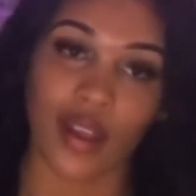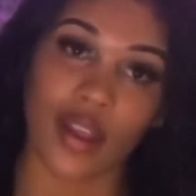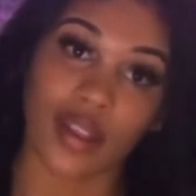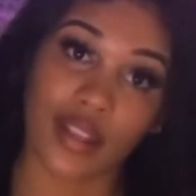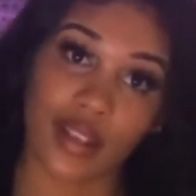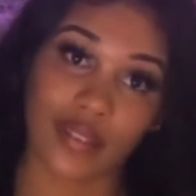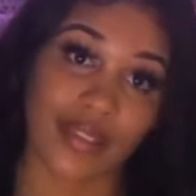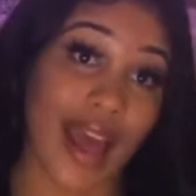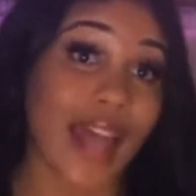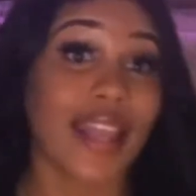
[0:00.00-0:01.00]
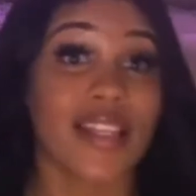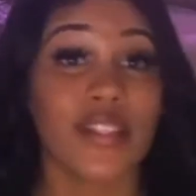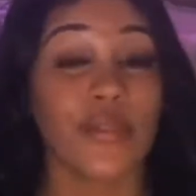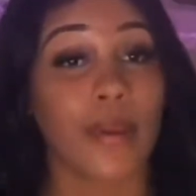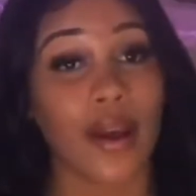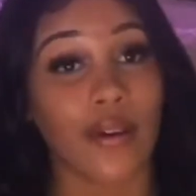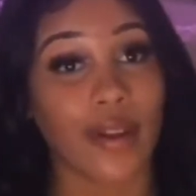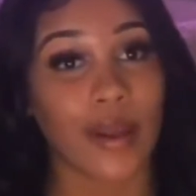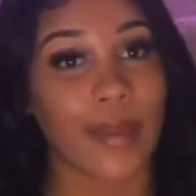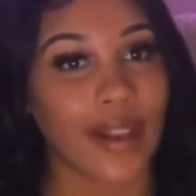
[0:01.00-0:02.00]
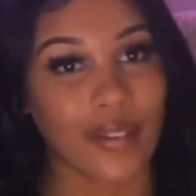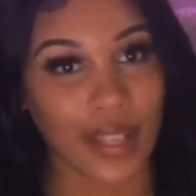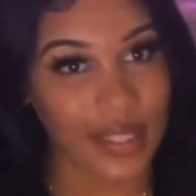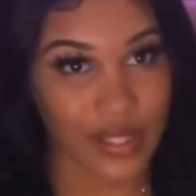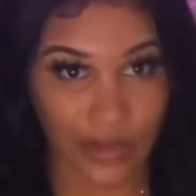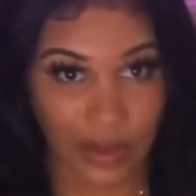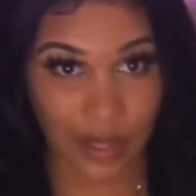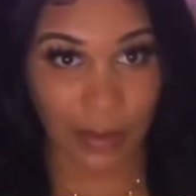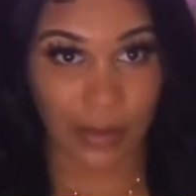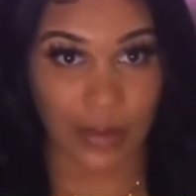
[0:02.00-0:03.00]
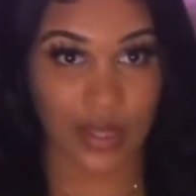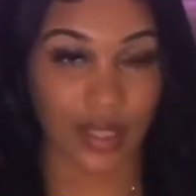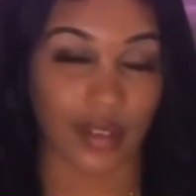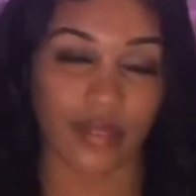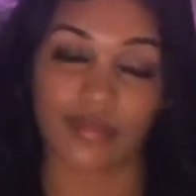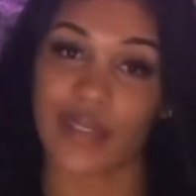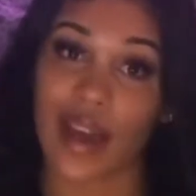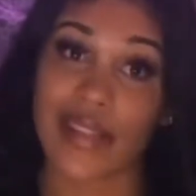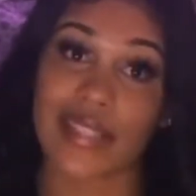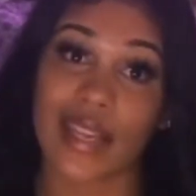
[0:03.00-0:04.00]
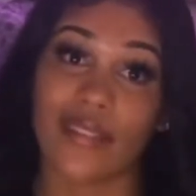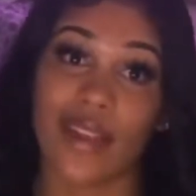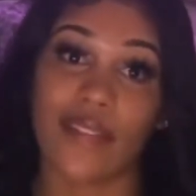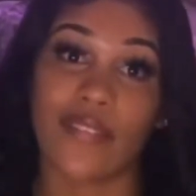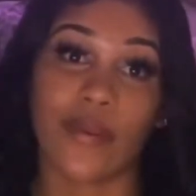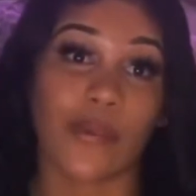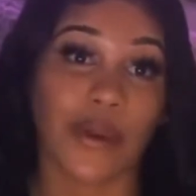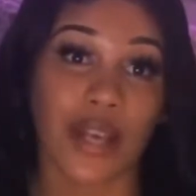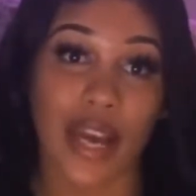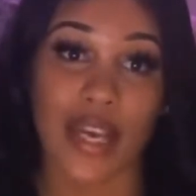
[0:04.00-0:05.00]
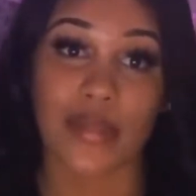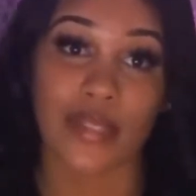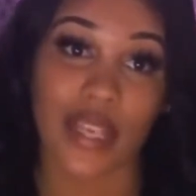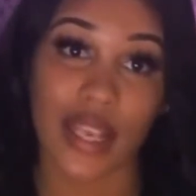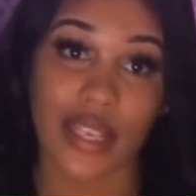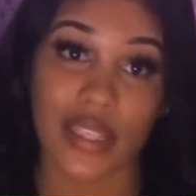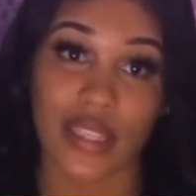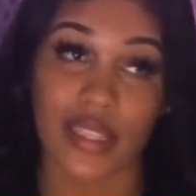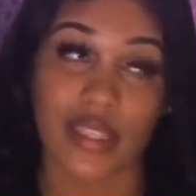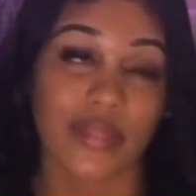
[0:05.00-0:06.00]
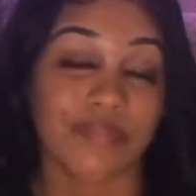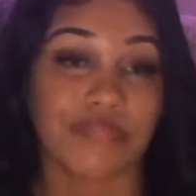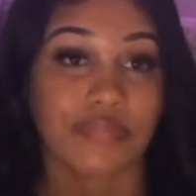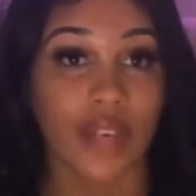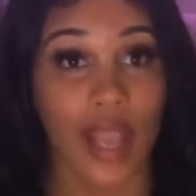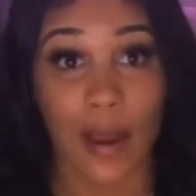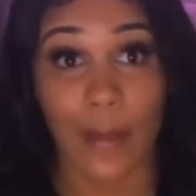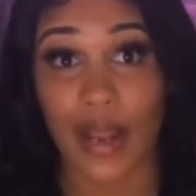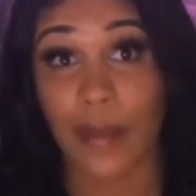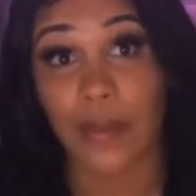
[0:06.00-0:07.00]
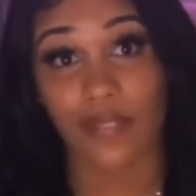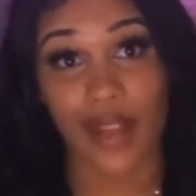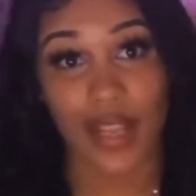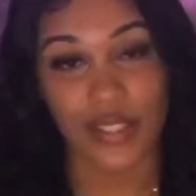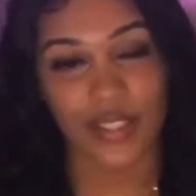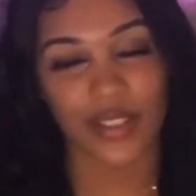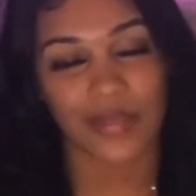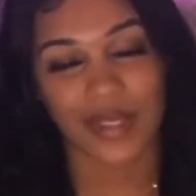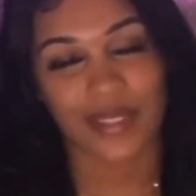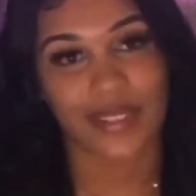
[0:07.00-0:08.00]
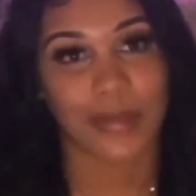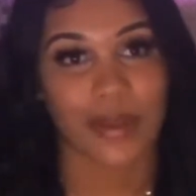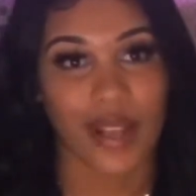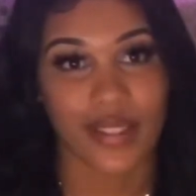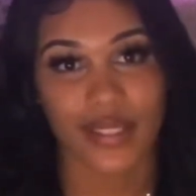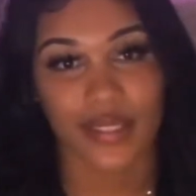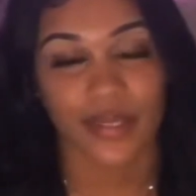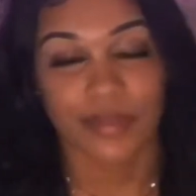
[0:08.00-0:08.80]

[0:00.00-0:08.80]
Look, I like to do my own hair, but I don't like to do other people's hair. I'll save that for the real cosmetologists, but I'll provide y'all with the products.